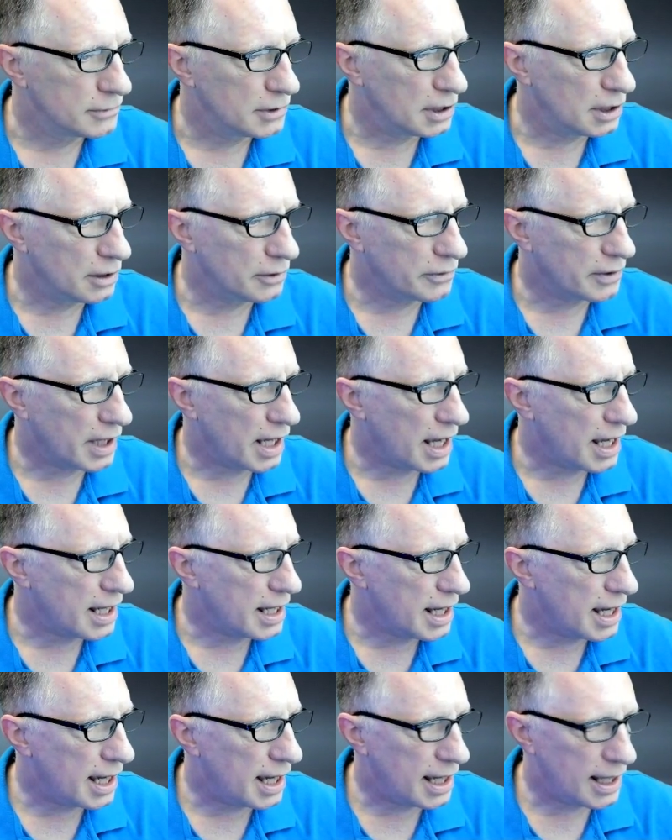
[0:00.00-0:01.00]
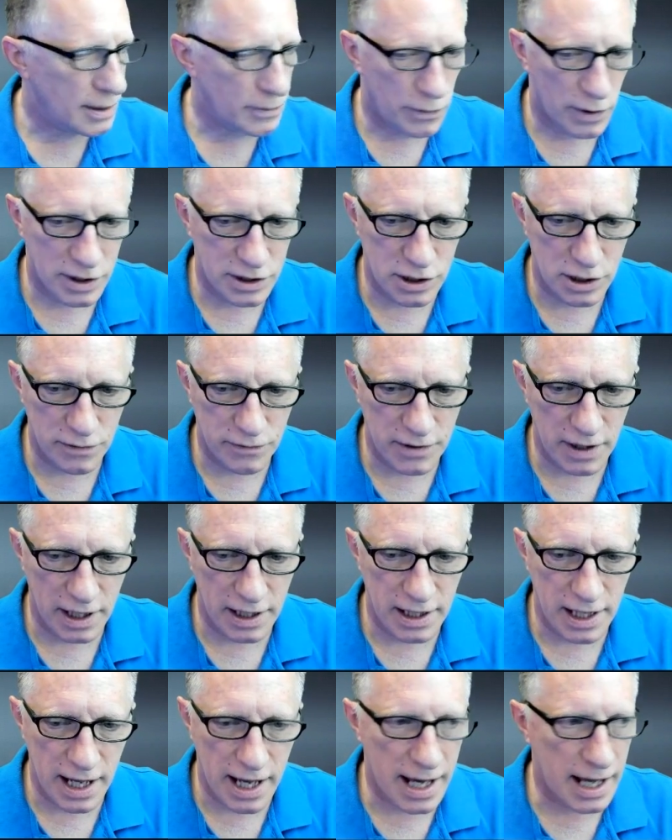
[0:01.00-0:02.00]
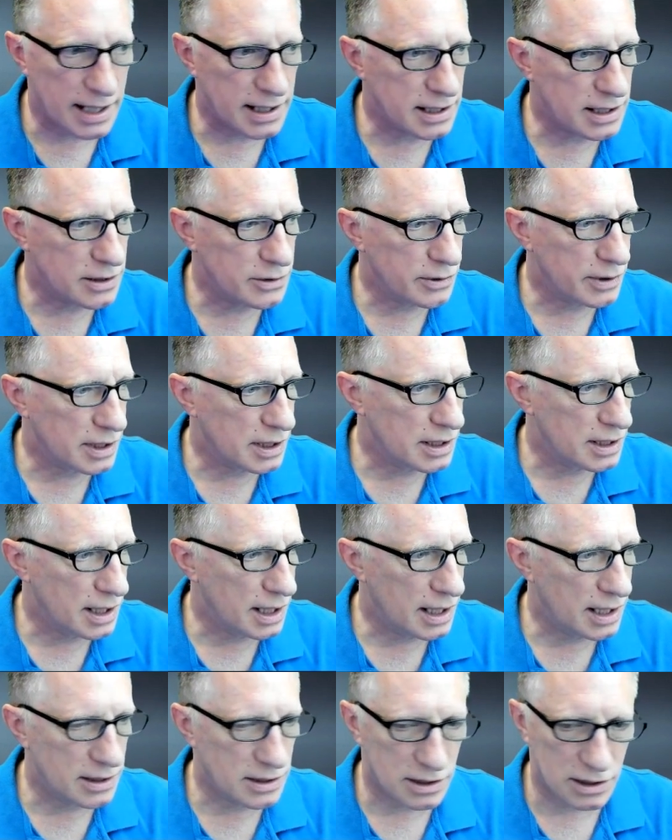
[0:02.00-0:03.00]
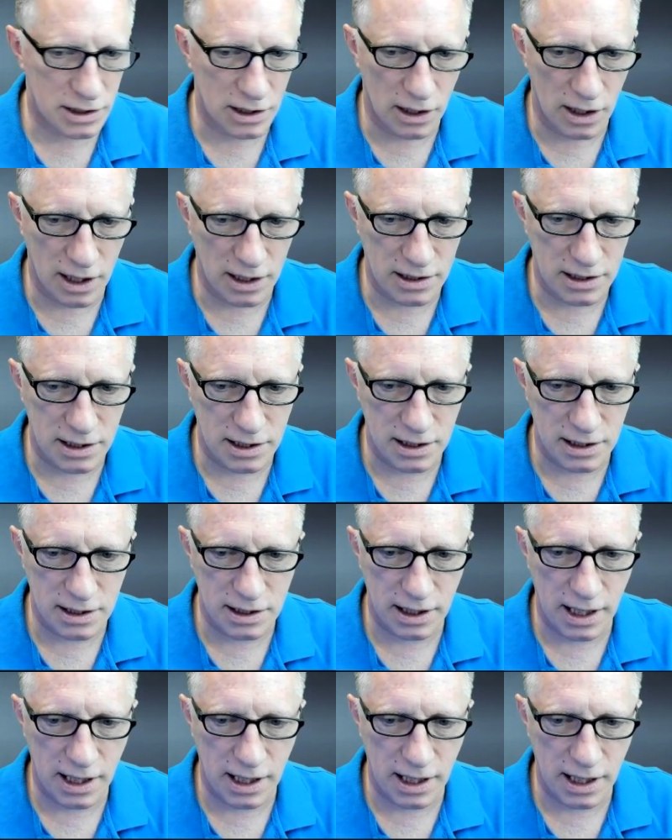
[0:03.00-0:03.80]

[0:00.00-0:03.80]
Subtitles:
Okay, and once you've done that, you can just launch this